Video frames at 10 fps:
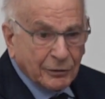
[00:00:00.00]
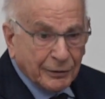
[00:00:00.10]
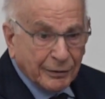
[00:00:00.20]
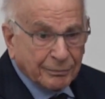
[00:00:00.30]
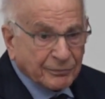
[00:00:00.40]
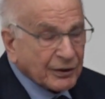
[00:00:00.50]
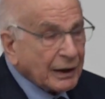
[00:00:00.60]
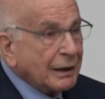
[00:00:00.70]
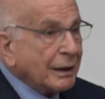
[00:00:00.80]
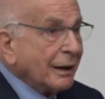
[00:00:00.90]

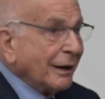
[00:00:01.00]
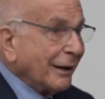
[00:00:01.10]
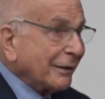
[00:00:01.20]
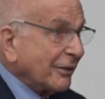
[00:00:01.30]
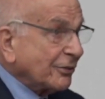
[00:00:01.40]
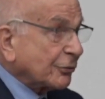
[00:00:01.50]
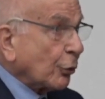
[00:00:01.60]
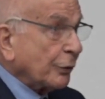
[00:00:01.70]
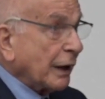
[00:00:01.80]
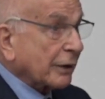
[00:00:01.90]
algorithms. And this
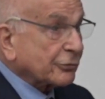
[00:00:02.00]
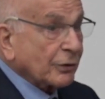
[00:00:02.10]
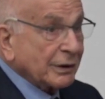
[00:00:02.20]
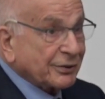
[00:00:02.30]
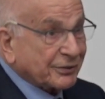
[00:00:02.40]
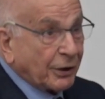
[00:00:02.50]
story actually